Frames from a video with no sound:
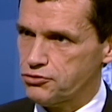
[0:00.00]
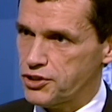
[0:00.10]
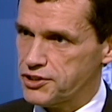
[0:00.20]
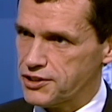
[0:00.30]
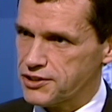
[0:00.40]

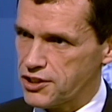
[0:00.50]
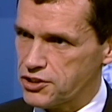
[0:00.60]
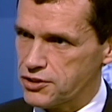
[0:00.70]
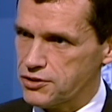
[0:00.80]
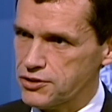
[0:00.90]
freezing
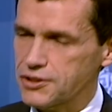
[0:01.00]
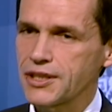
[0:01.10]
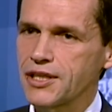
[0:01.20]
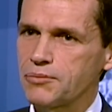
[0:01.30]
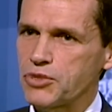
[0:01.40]
stations
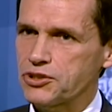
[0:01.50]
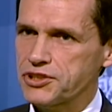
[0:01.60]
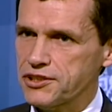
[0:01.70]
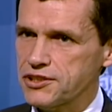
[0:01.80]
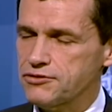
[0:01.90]
because
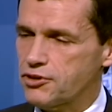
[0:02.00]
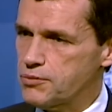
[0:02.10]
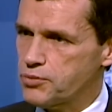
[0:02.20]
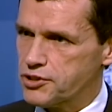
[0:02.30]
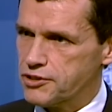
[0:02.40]
that is very
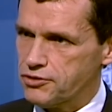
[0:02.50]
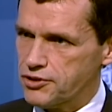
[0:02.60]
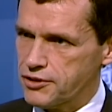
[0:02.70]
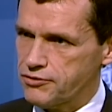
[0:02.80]
important for the